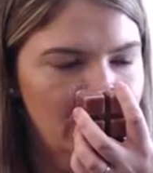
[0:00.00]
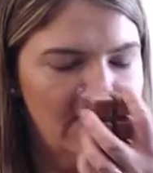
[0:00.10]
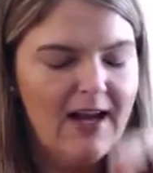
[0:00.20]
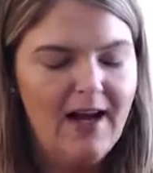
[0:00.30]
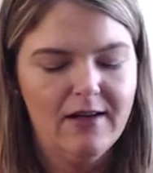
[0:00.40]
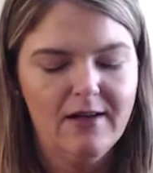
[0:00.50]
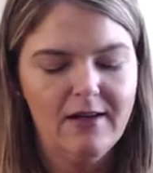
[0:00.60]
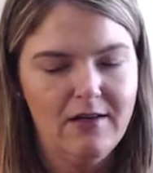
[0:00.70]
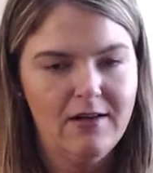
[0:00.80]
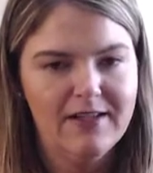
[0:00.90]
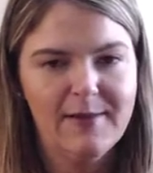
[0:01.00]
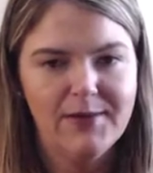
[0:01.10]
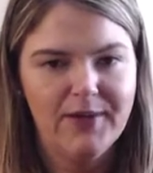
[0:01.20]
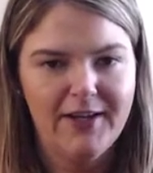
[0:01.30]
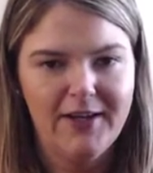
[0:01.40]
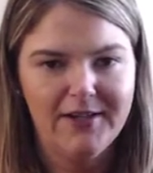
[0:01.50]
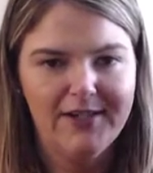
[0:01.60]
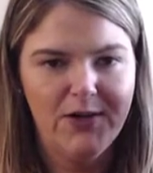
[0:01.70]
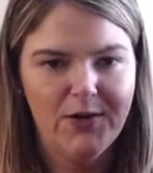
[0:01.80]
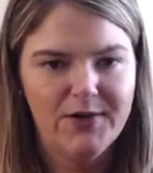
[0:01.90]
Yeah, it smells really good.
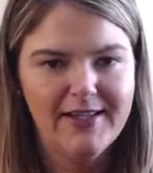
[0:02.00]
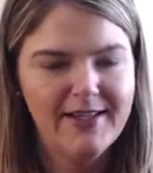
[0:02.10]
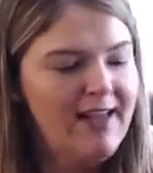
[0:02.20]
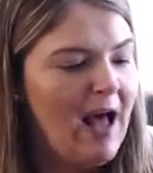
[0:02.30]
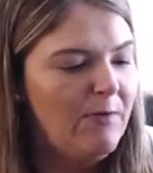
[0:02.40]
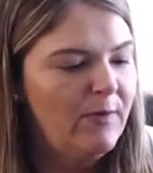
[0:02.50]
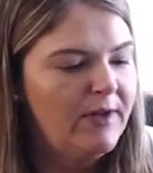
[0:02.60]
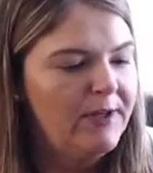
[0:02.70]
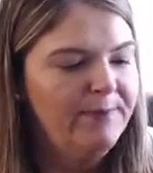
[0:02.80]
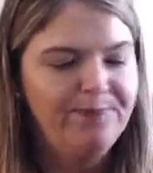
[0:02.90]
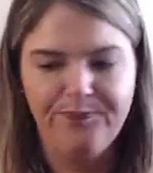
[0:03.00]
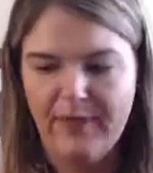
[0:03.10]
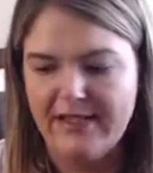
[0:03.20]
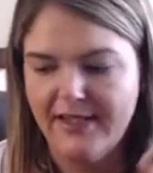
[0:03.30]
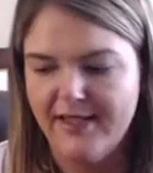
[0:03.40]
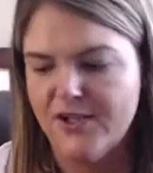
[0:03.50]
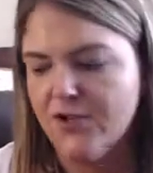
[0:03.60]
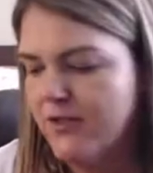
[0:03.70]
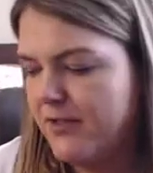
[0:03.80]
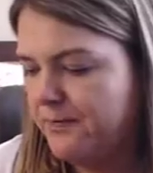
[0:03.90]
So this is Apple Butter by
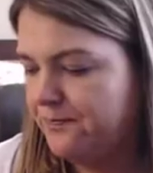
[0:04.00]
Sensationals.